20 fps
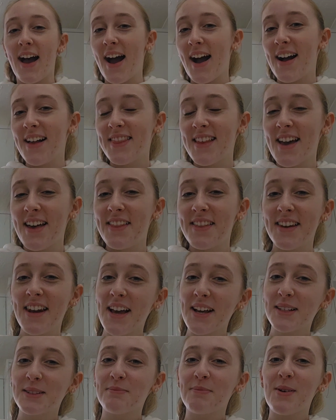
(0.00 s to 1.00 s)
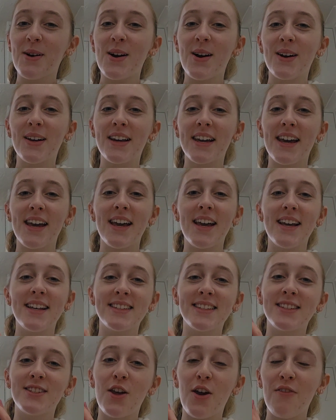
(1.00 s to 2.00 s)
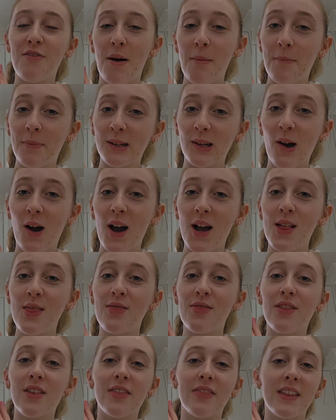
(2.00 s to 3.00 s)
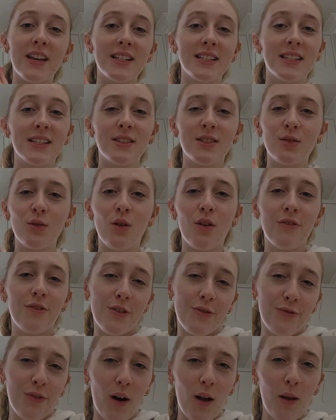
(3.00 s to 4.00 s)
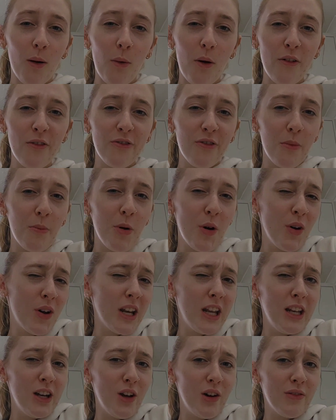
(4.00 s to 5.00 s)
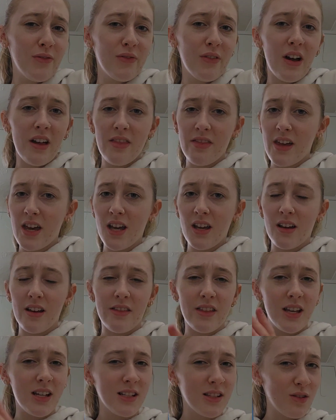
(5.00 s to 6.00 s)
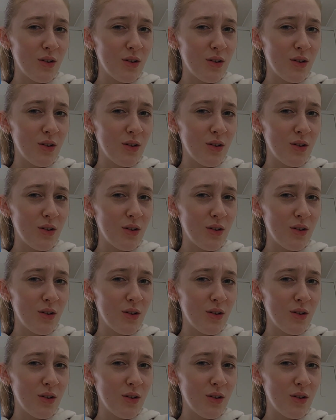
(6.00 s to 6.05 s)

And then the next book is November 9th. This is sort of a follow-on from Ugly Love, I think. I think it's